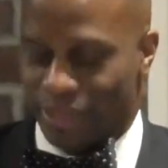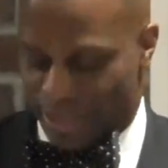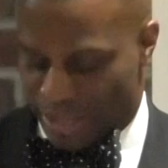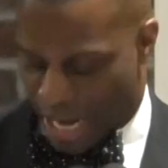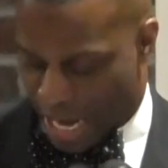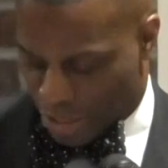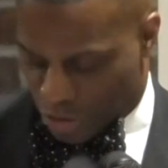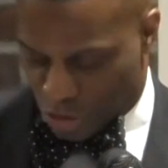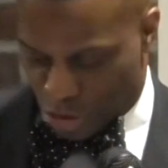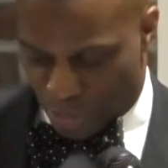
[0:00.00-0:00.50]

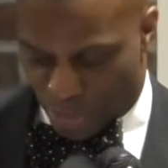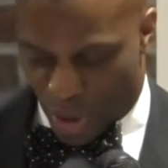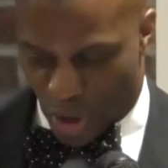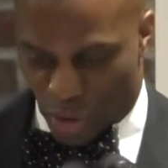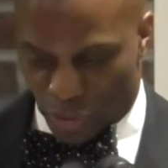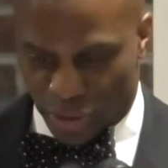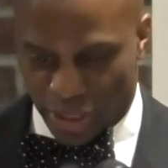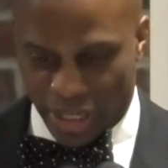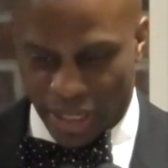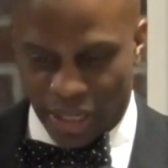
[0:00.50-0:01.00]
Dr.
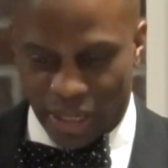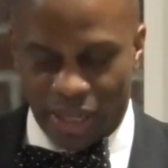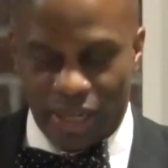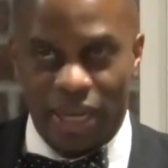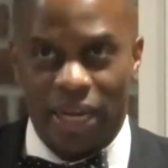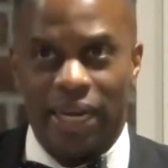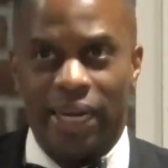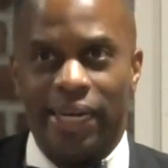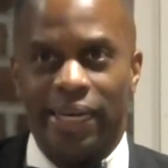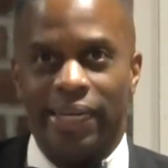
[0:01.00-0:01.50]

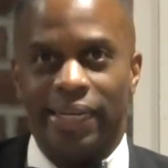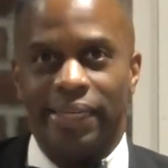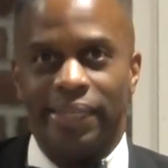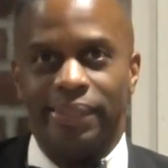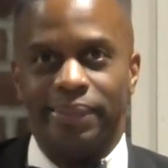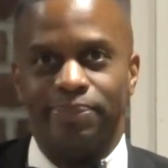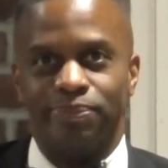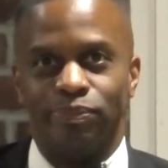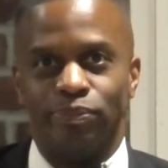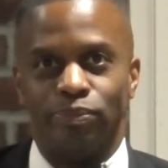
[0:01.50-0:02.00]
Ubaldi
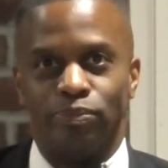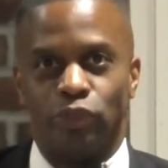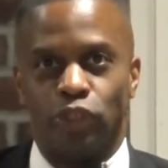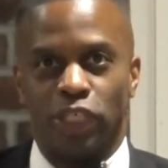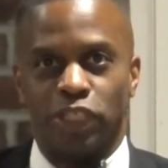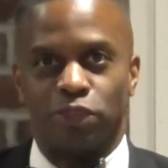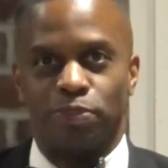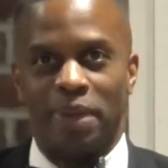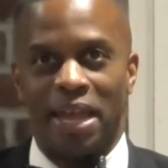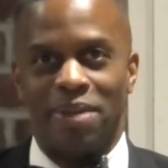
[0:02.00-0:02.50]

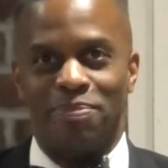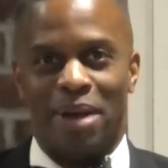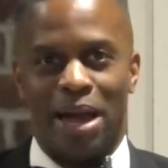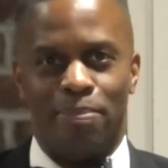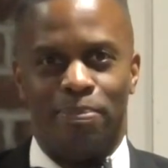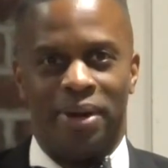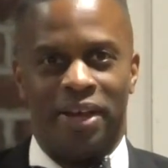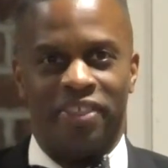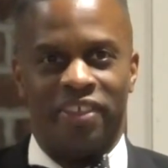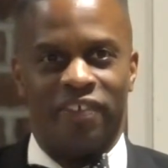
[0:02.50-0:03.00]
just made
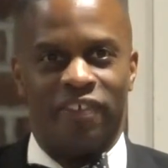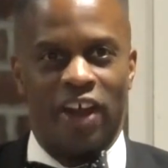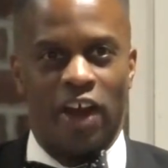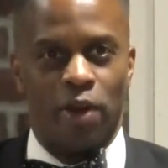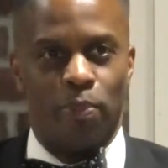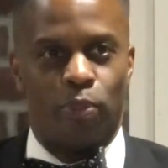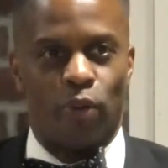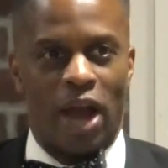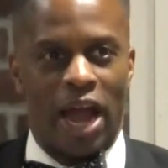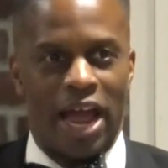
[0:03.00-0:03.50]
my mother
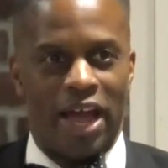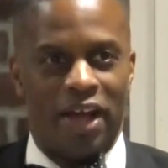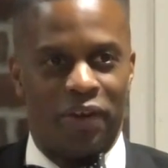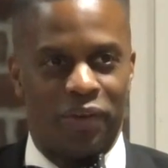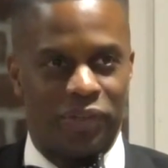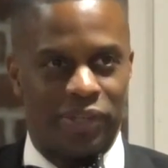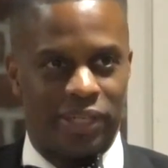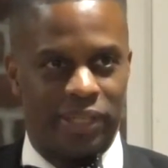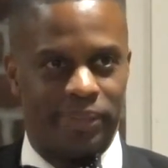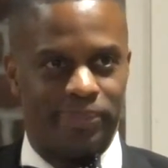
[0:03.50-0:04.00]
very
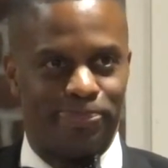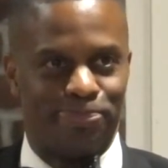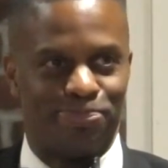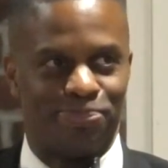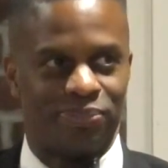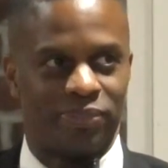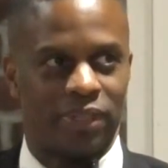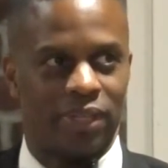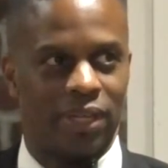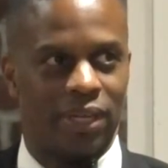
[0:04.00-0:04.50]
proud.
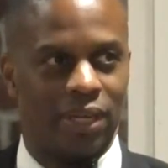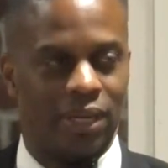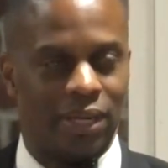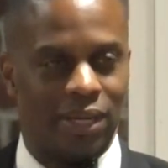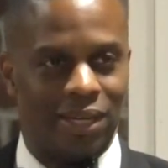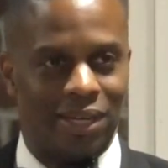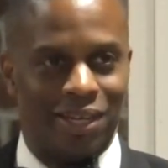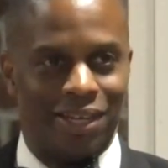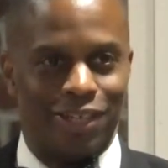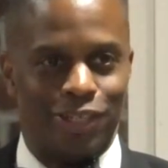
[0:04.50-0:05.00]

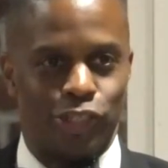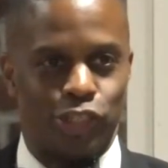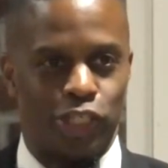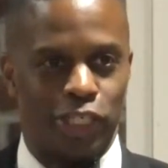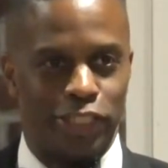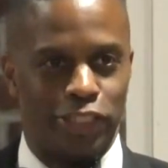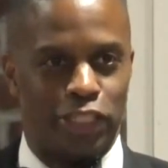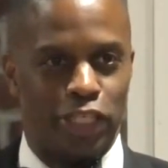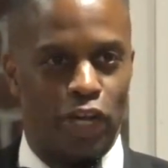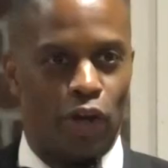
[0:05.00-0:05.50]

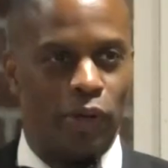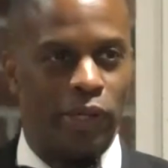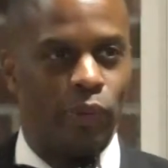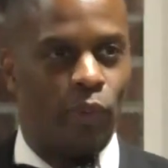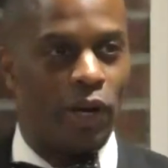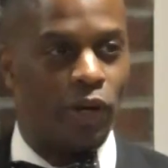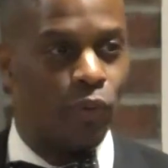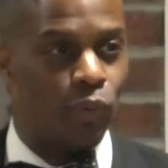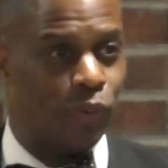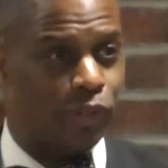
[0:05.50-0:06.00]
She's the only
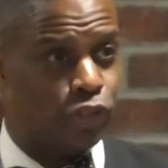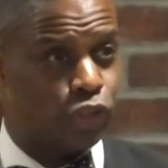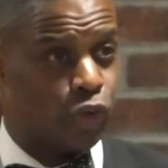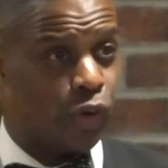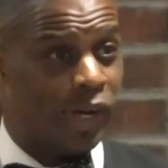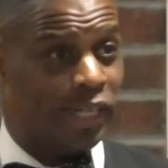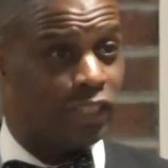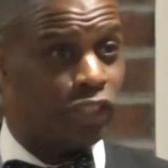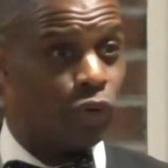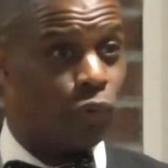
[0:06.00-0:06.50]
one who
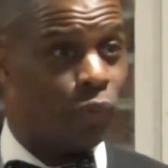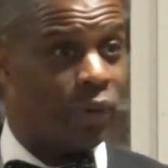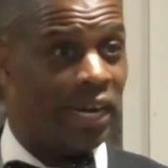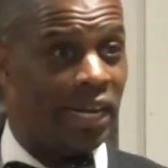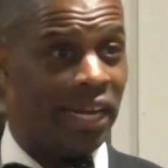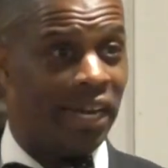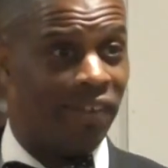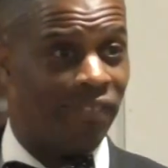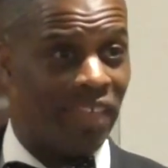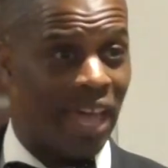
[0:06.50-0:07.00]
enjoys the
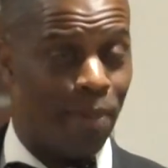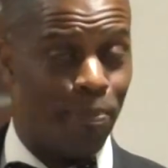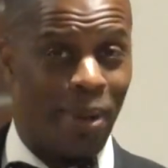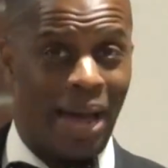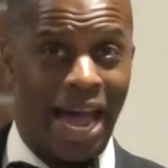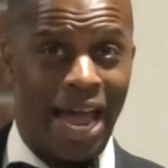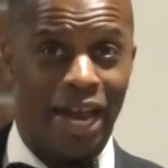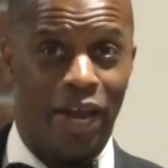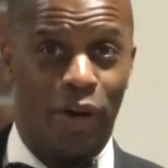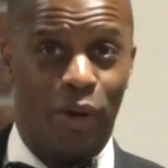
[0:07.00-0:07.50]
reading of that
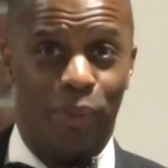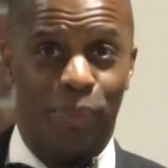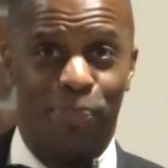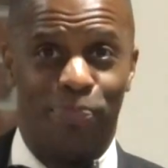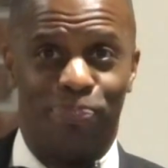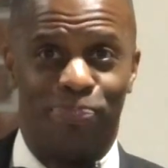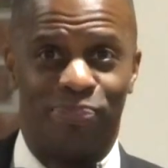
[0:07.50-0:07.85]
bio.